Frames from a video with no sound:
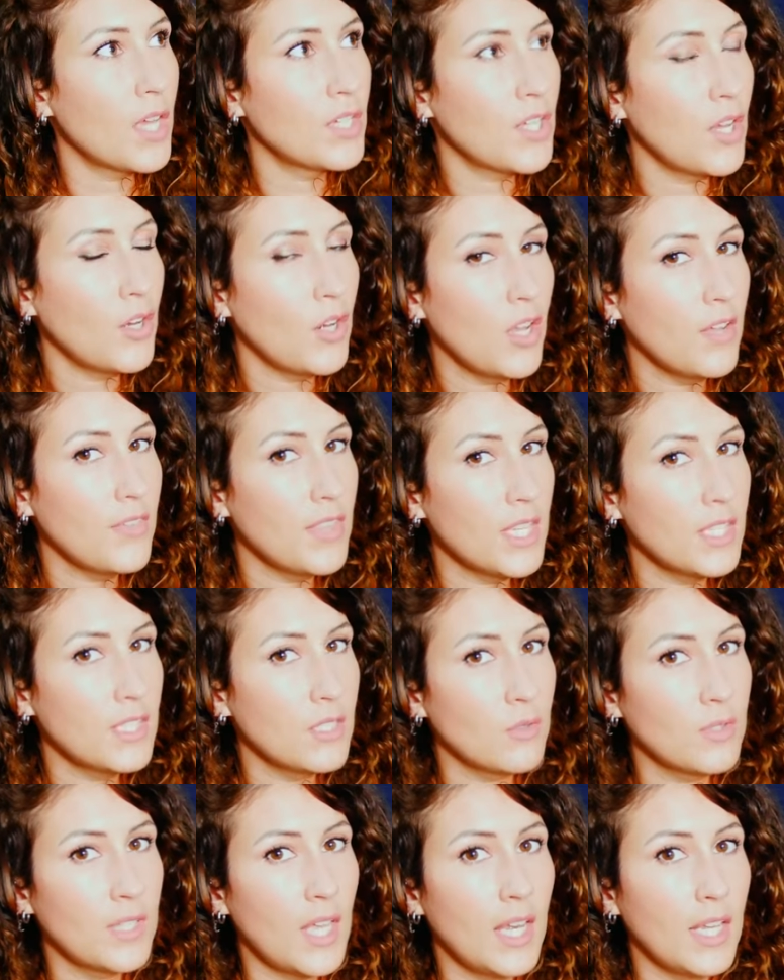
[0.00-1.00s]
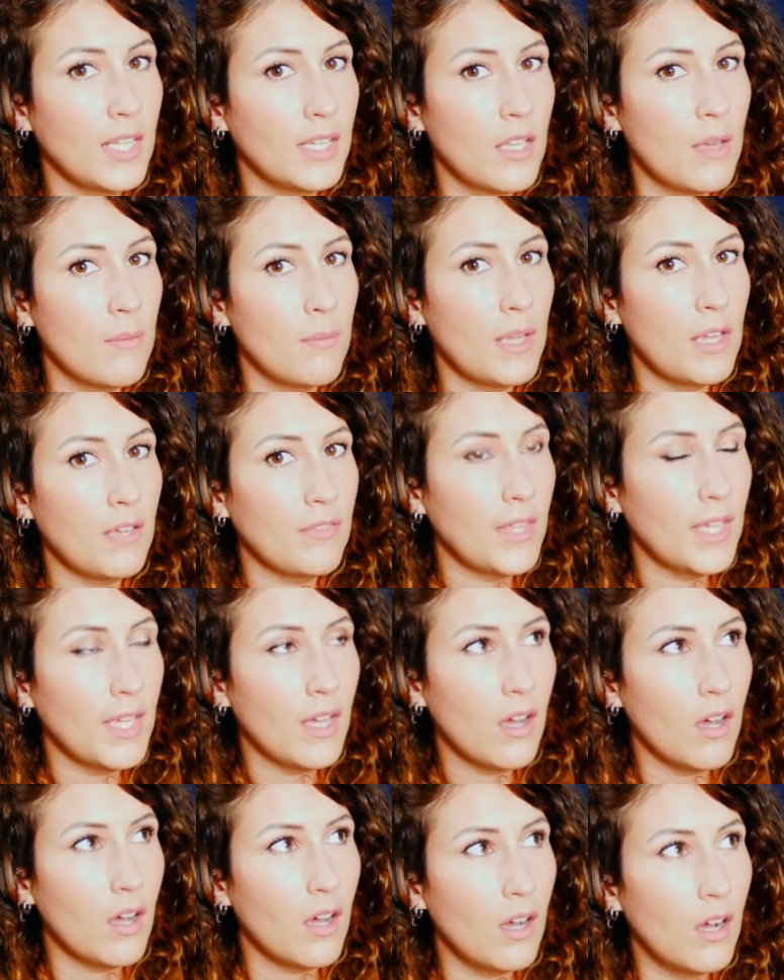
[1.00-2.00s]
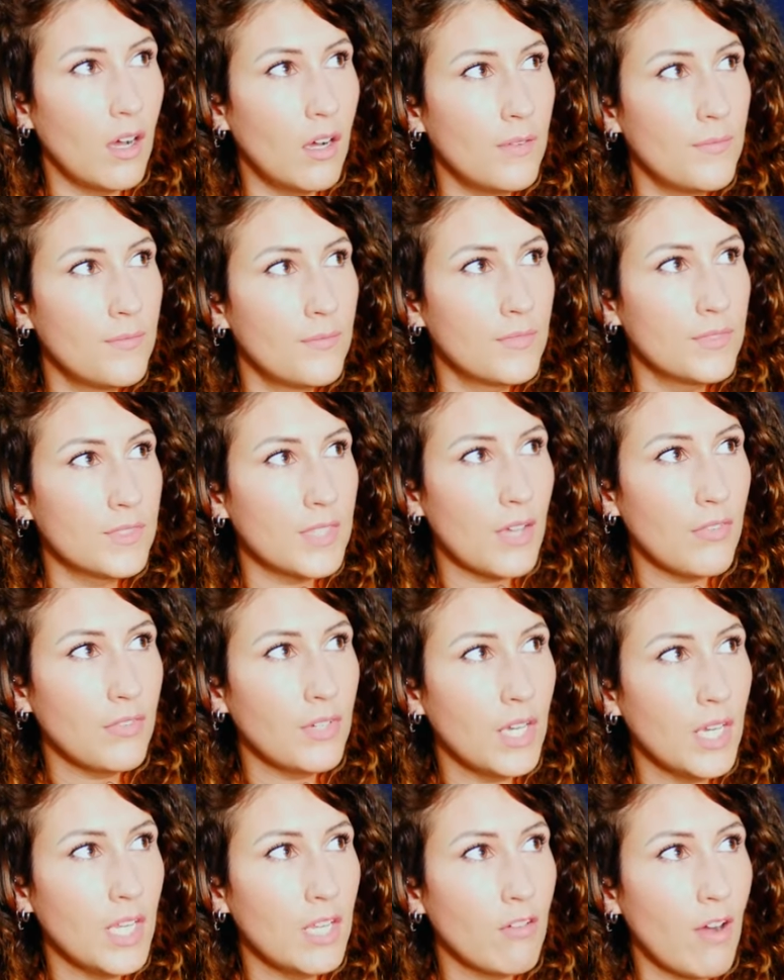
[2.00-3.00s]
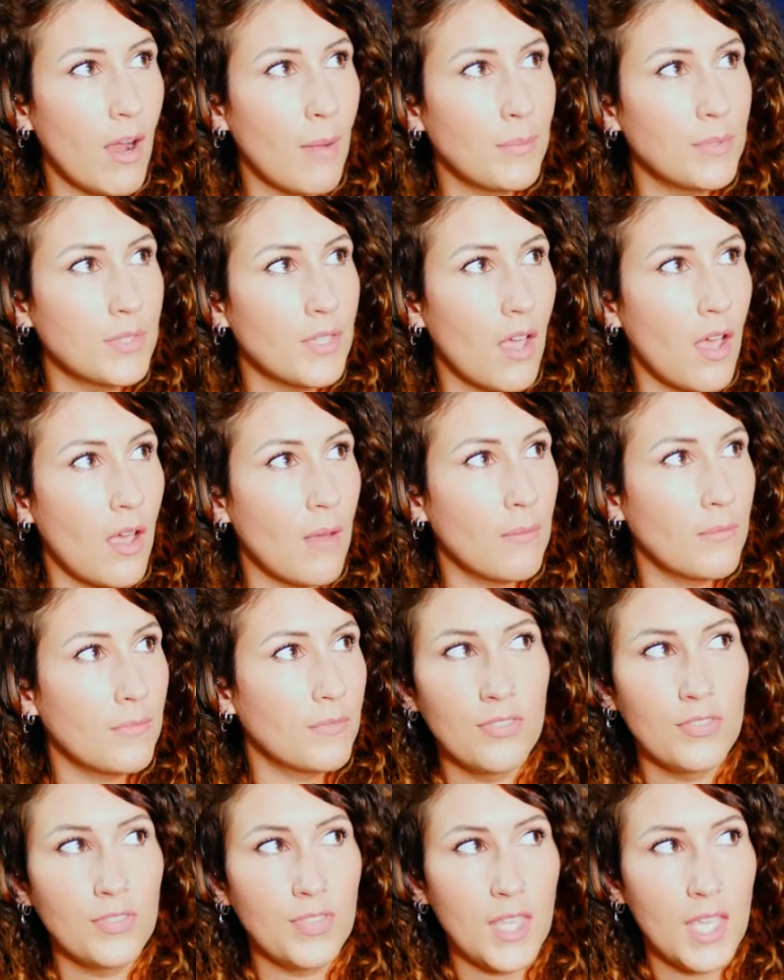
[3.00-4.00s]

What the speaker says: I don't know if they're still selling them, but if they are, definitely grab some.